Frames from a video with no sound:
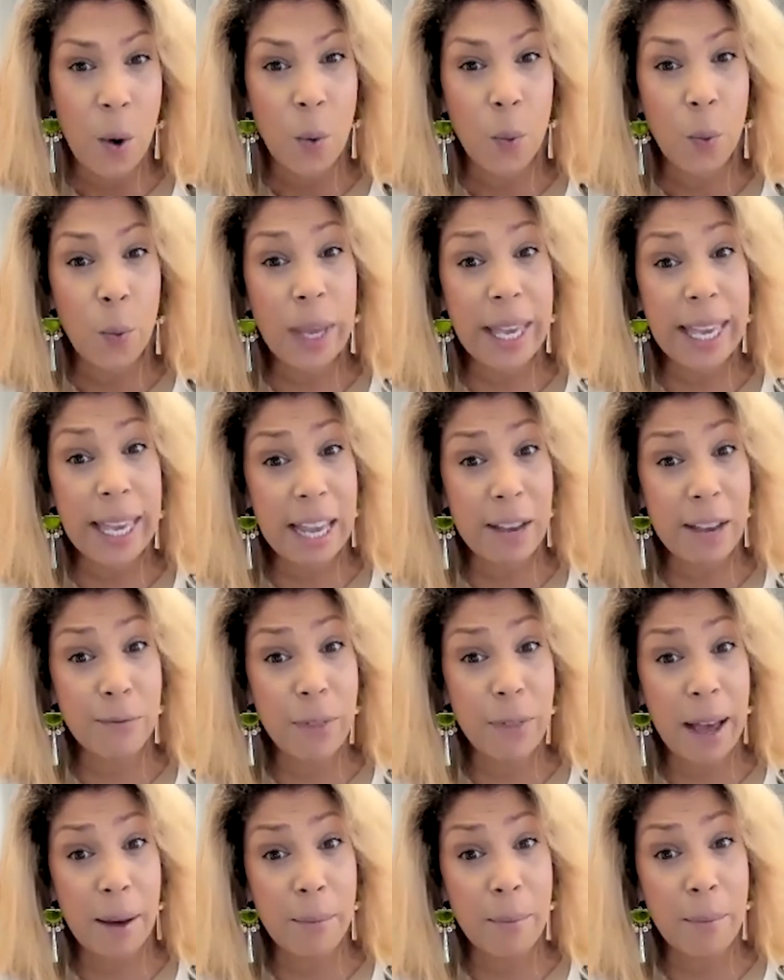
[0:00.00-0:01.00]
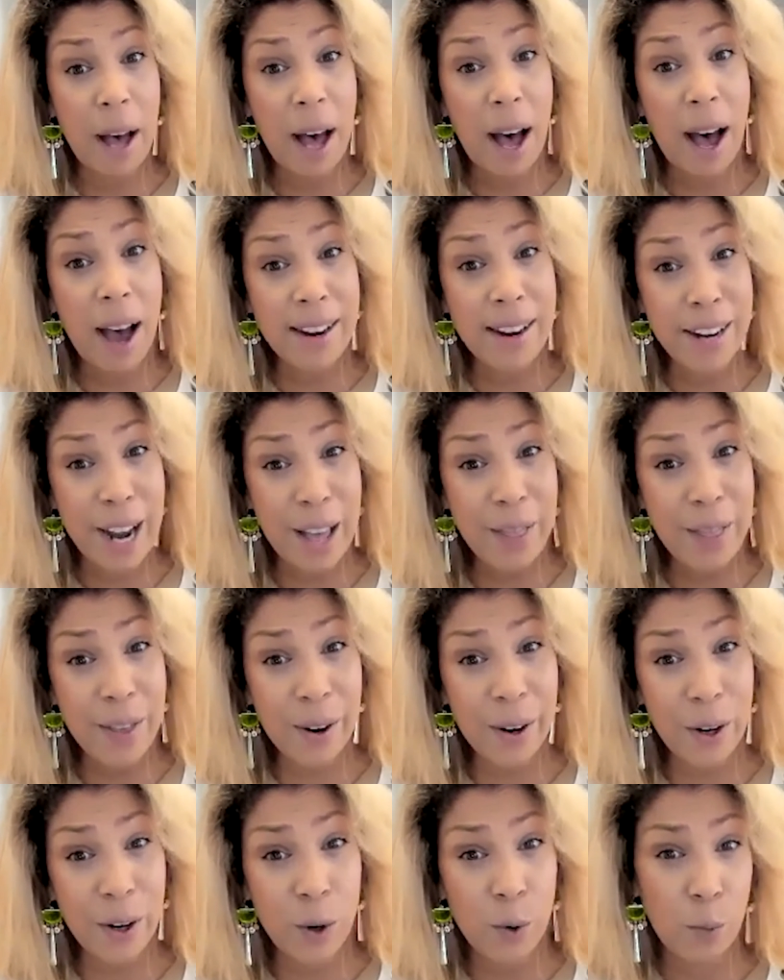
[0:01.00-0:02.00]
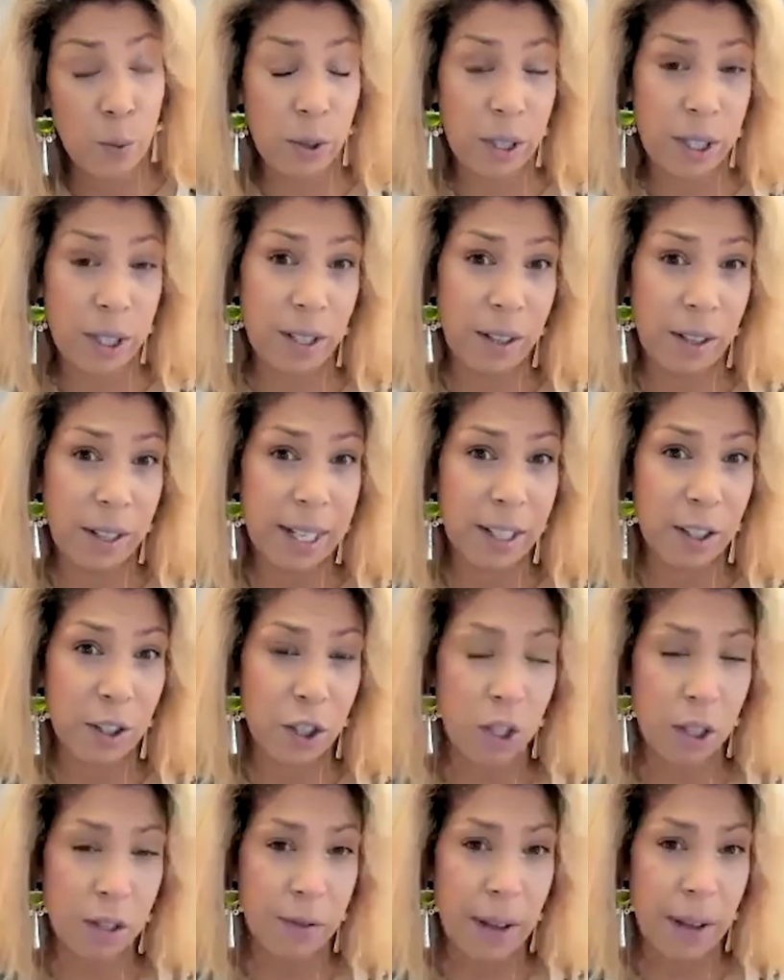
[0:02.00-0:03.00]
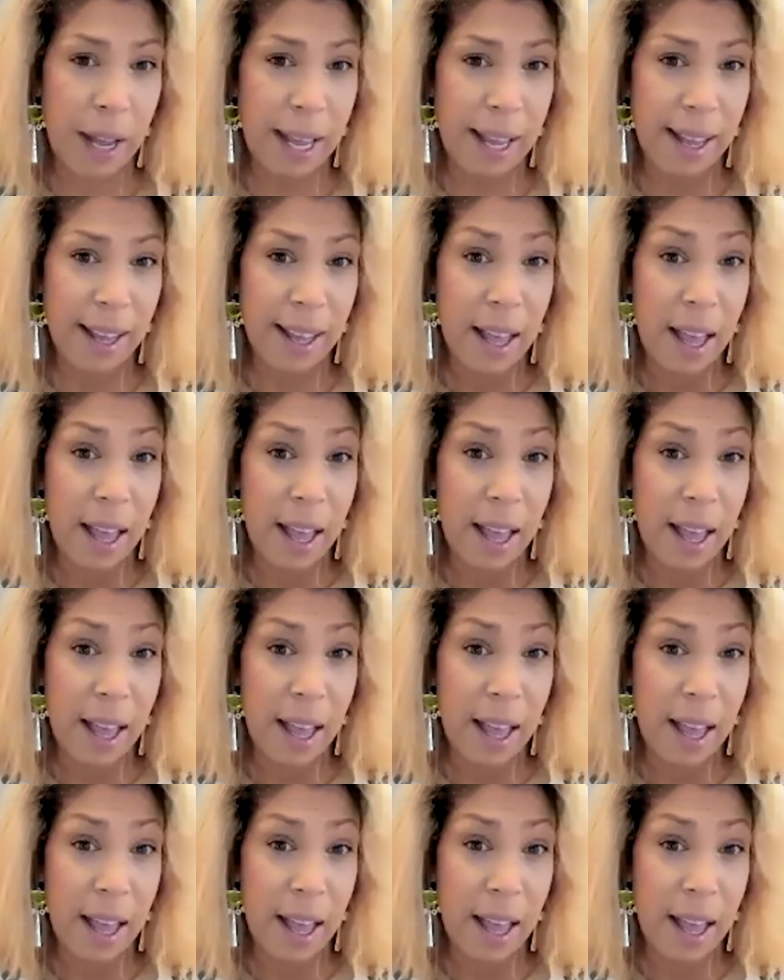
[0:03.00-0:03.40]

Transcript: we gave them another resilience survey.